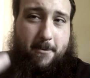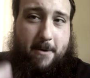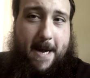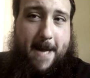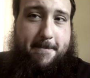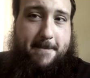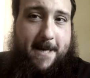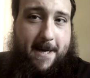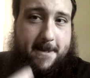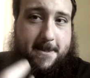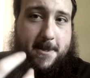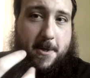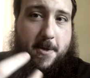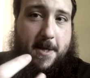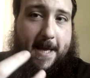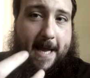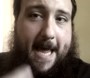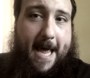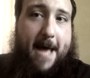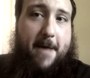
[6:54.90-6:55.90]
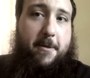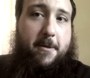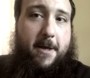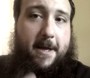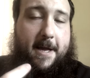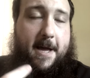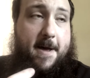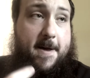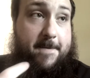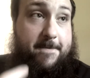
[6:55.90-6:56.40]
grabbed down to the
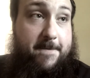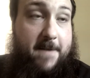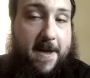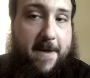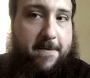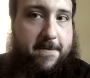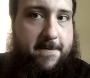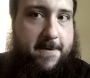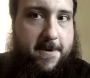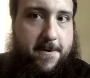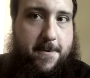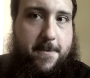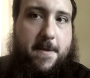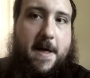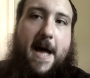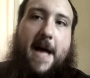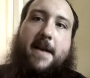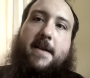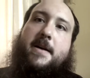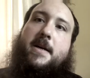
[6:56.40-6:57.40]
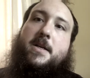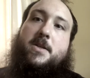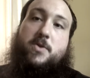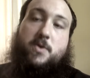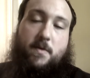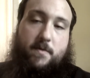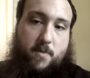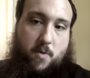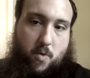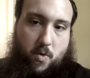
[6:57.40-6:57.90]
Catholic faith to do that.
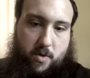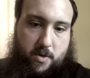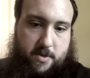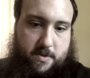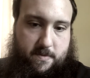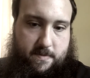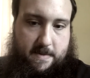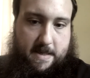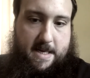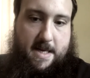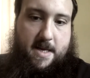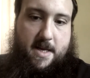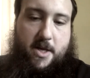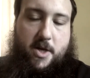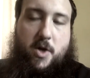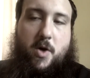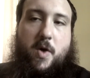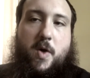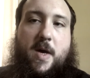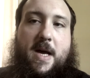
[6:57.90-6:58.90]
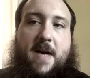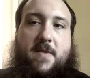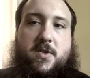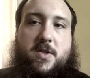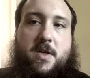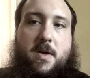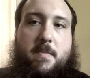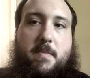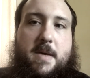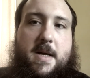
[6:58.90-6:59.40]
So, of course, you know, you have
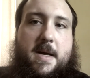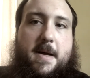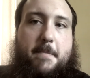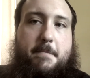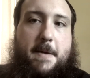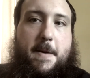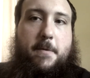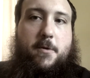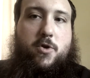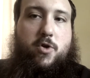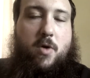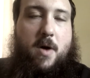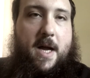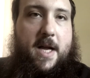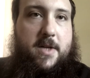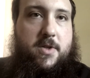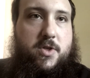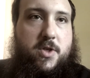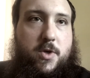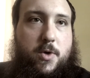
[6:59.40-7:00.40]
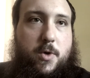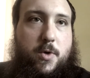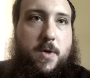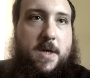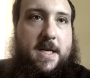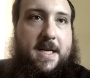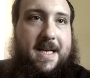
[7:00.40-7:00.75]
some people trying to